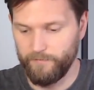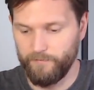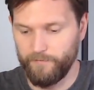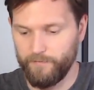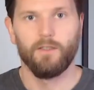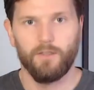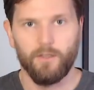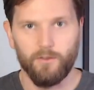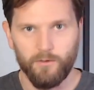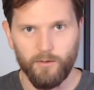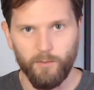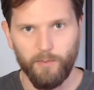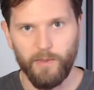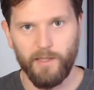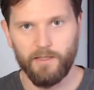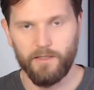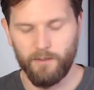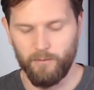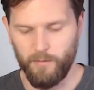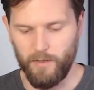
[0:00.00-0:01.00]
So to
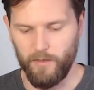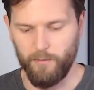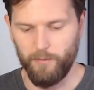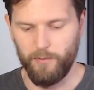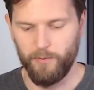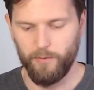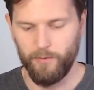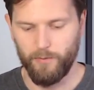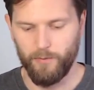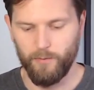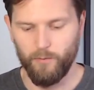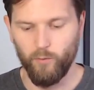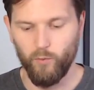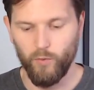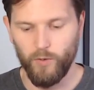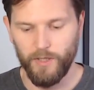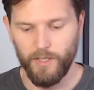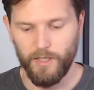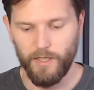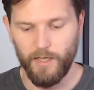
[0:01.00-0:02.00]
pot them up,
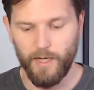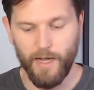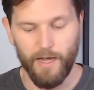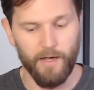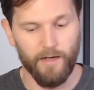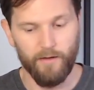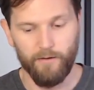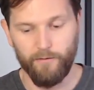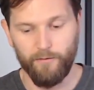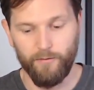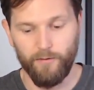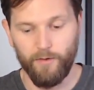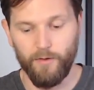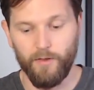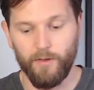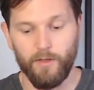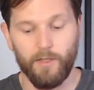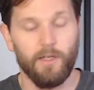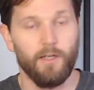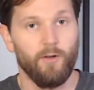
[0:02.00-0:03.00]
we have
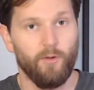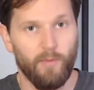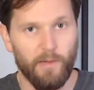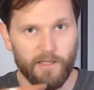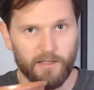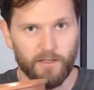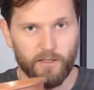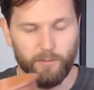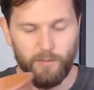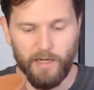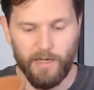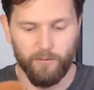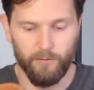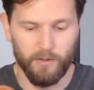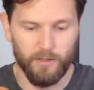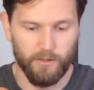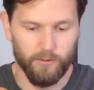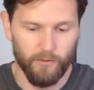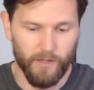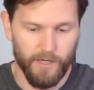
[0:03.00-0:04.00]
the little plastic pot
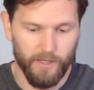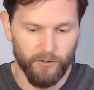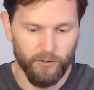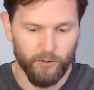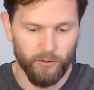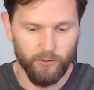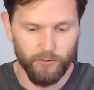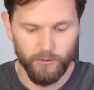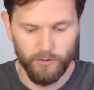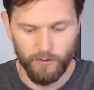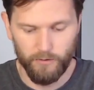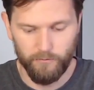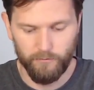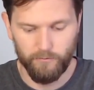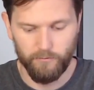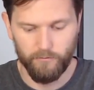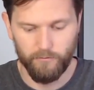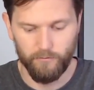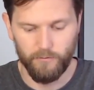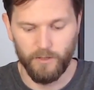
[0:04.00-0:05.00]
with the drainage holes.
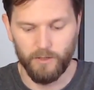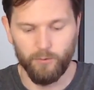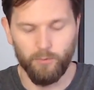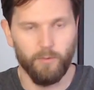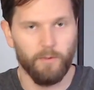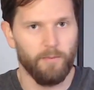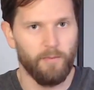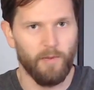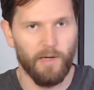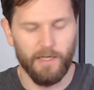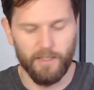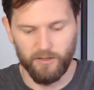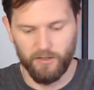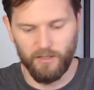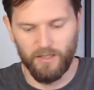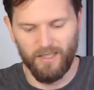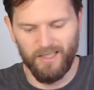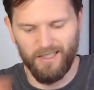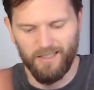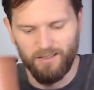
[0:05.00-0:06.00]
This will be placed
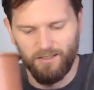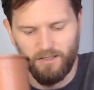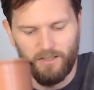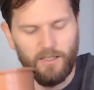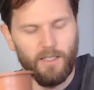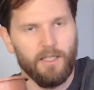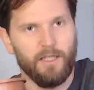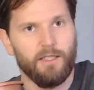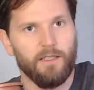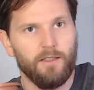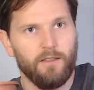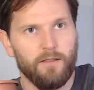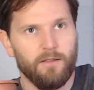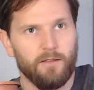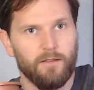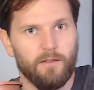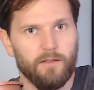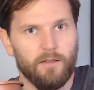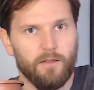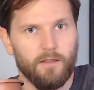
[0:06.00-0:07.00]
inside
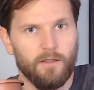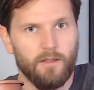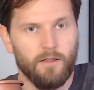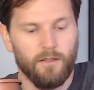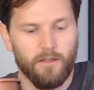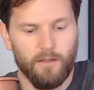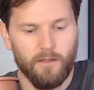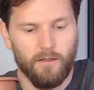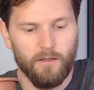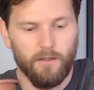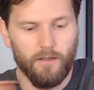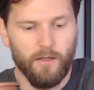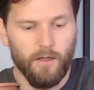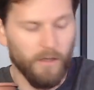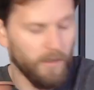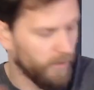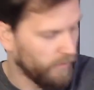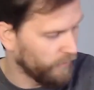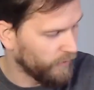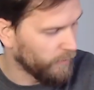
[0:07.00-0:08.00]

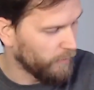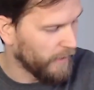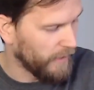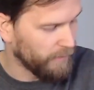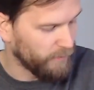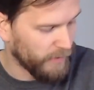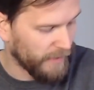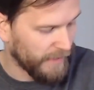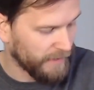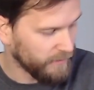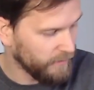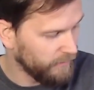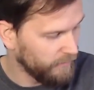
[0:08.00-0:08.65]
of the main pot.